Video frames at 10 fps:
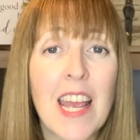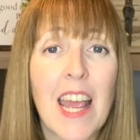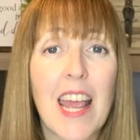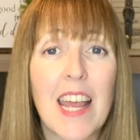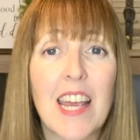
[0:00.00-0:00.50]

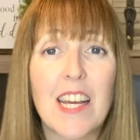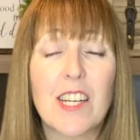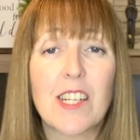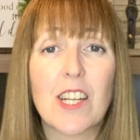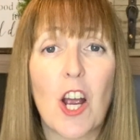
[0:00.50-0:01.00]

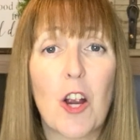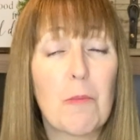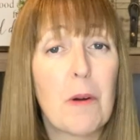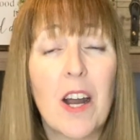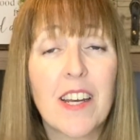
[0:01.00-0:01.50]
And our
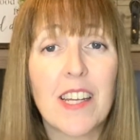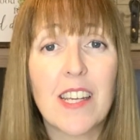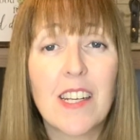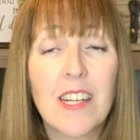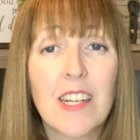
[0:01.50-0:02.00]

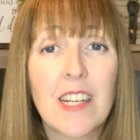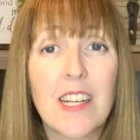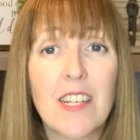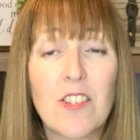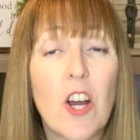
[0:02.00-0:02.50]
body
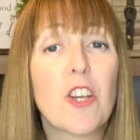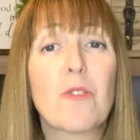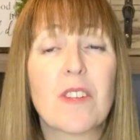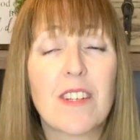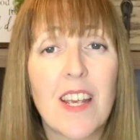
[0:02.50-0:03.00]
is not
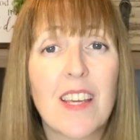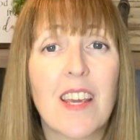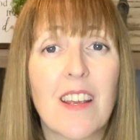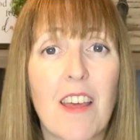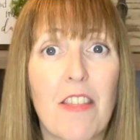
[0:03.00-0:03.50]
used to
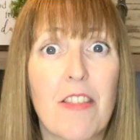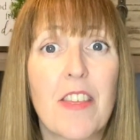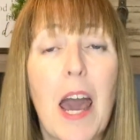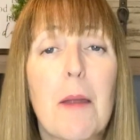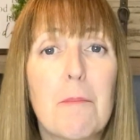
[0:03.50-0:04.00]
taking
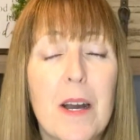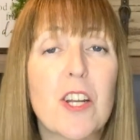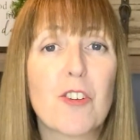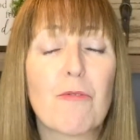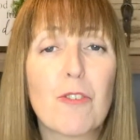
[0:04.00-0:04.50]
that
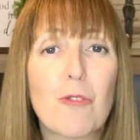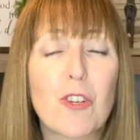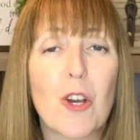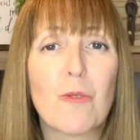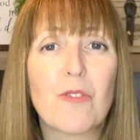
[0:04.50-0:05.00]
much
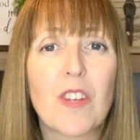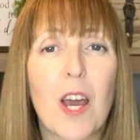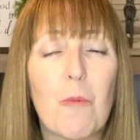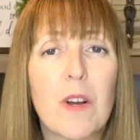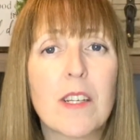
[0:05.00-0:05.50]
fructose
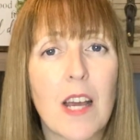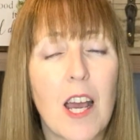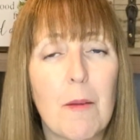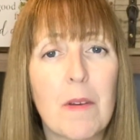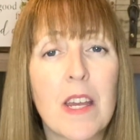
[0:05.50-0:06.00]
at one
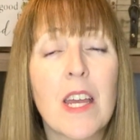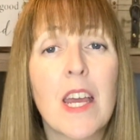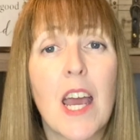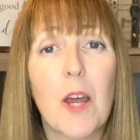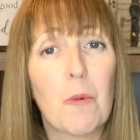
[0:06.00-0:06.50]
time.
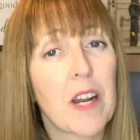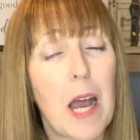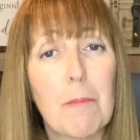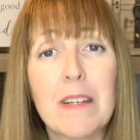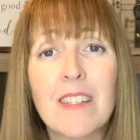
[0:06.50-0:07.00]
And what
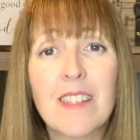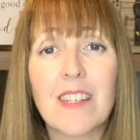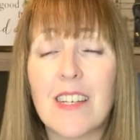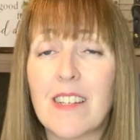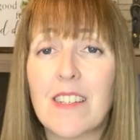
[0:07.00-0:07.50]
happens
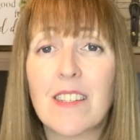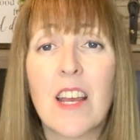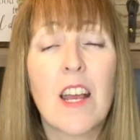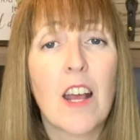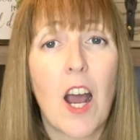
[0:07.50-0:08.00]
is
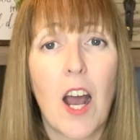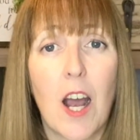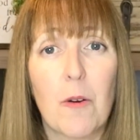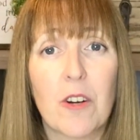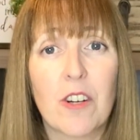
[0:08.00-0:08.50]

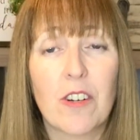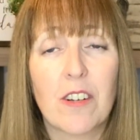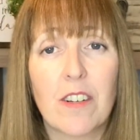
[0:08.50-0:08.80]
our